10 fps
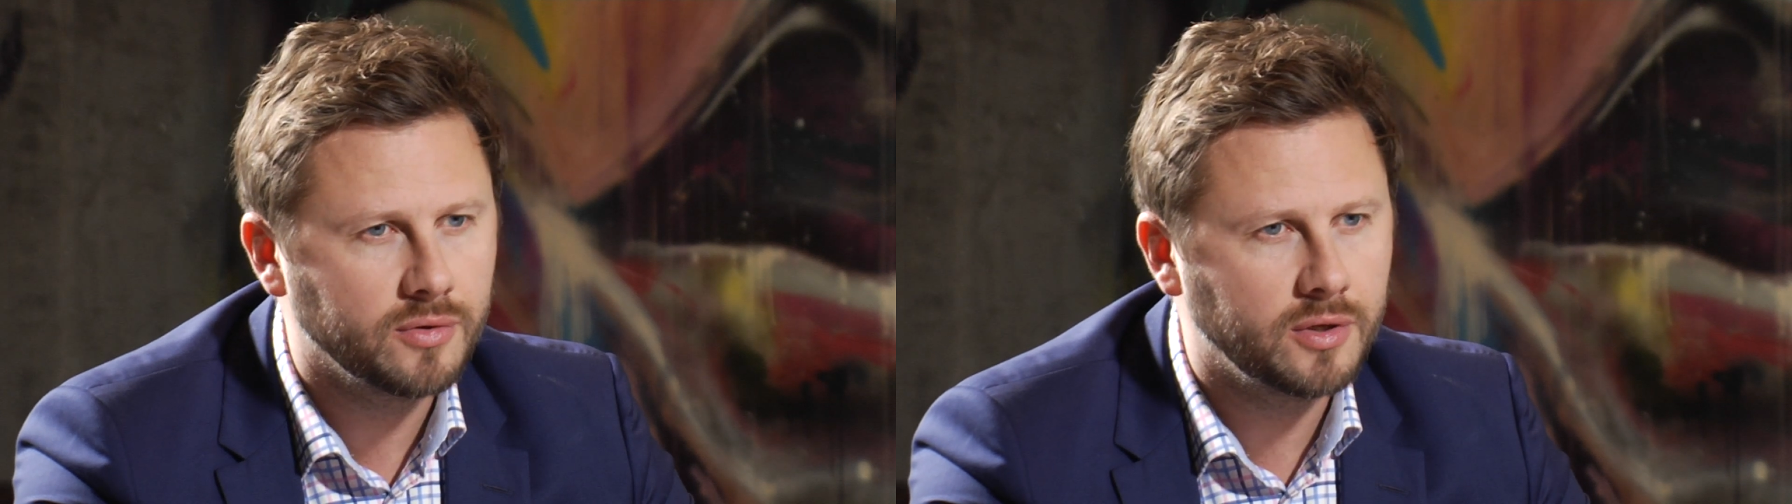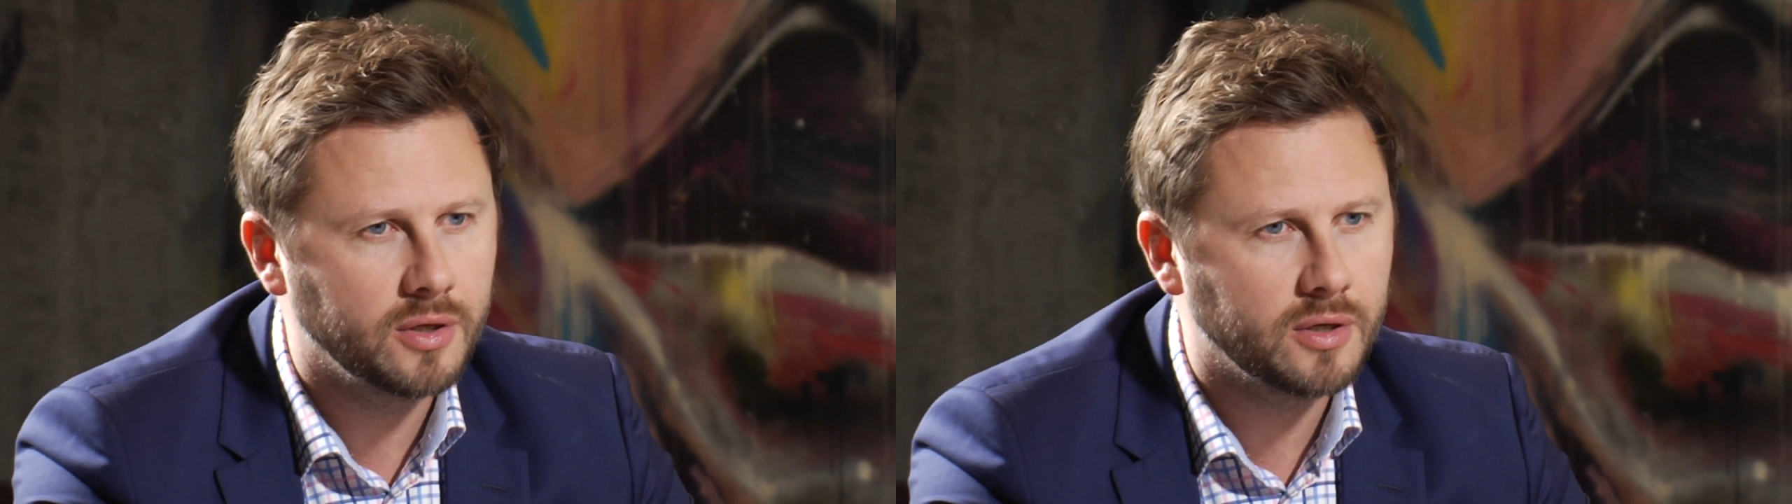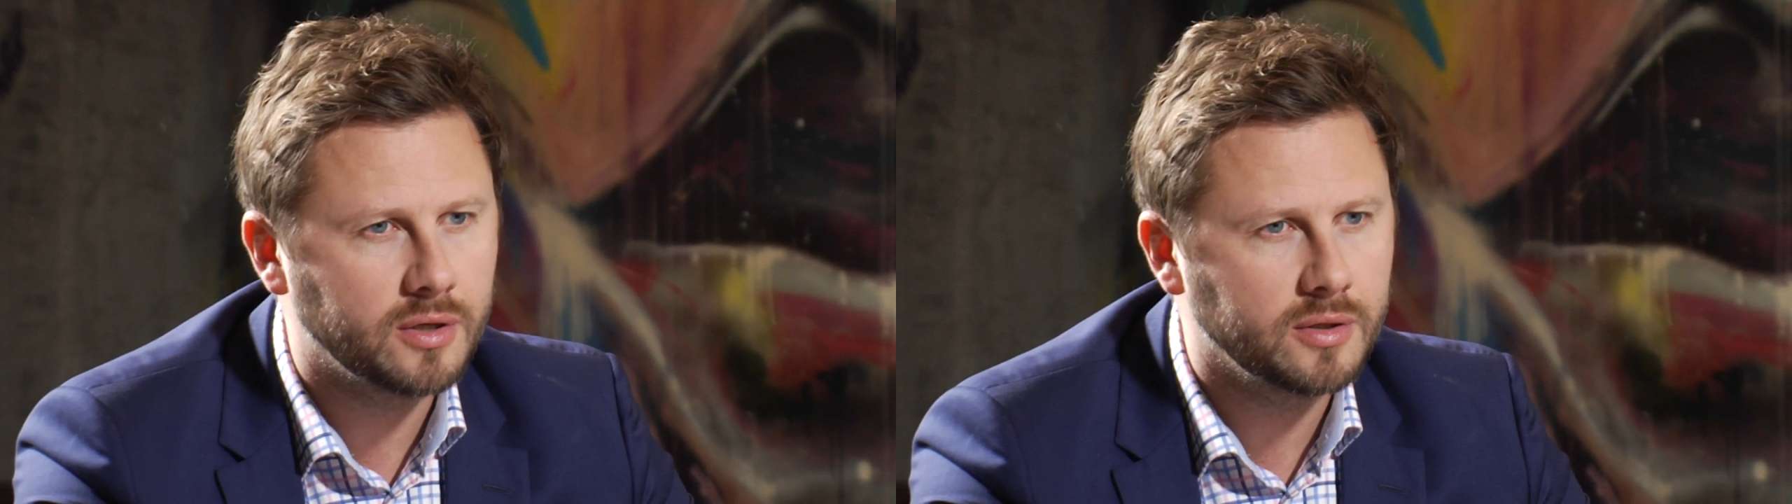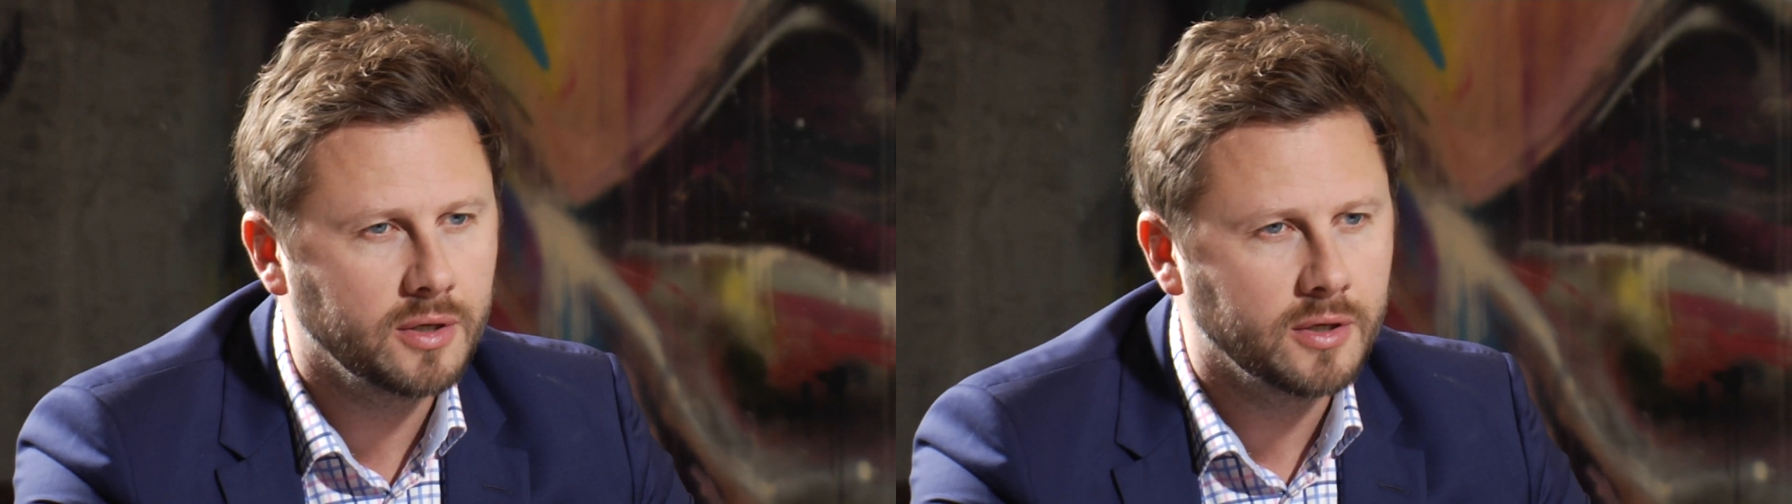there.